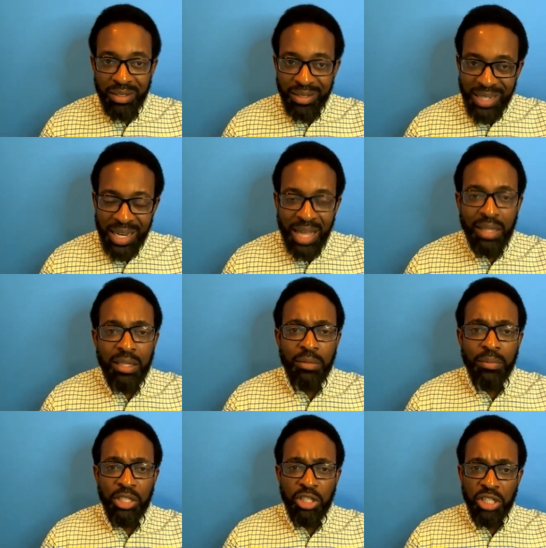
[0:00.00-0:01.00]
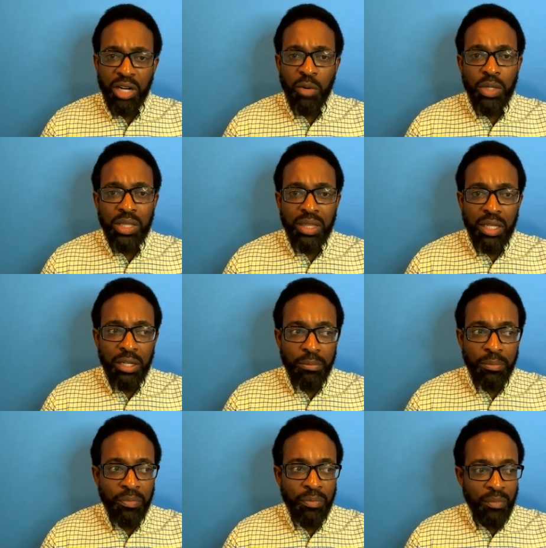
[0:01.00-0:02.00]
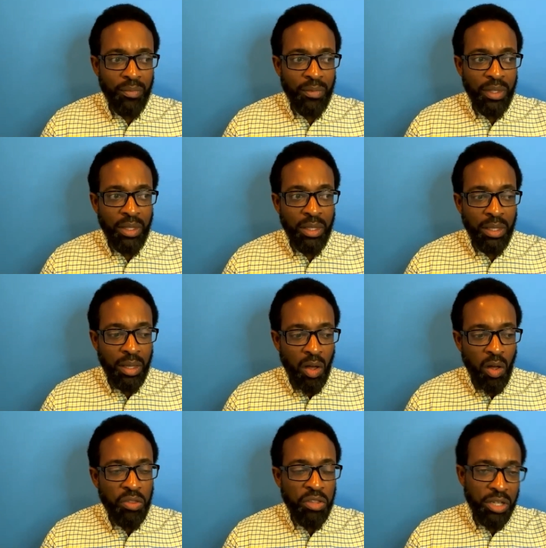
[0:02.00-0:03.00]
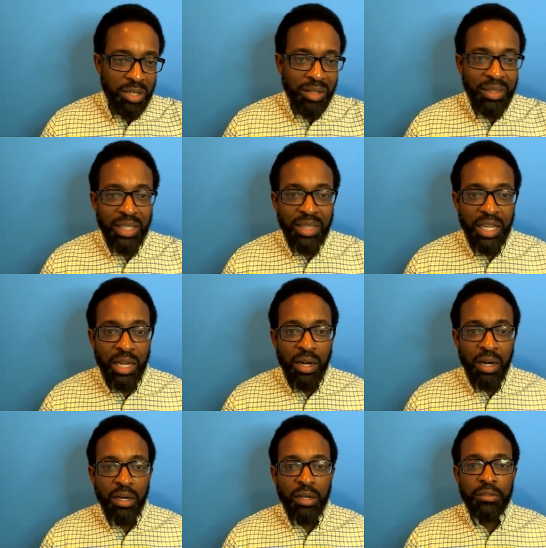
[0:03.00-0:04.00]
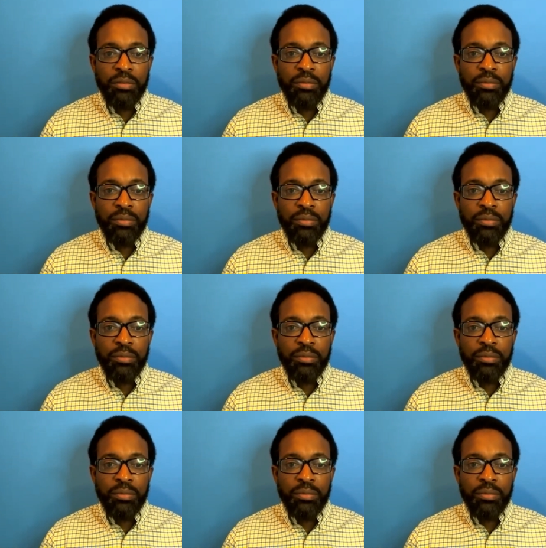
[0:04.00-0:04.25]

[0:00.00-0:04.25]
tell them and share with them all the good that they are.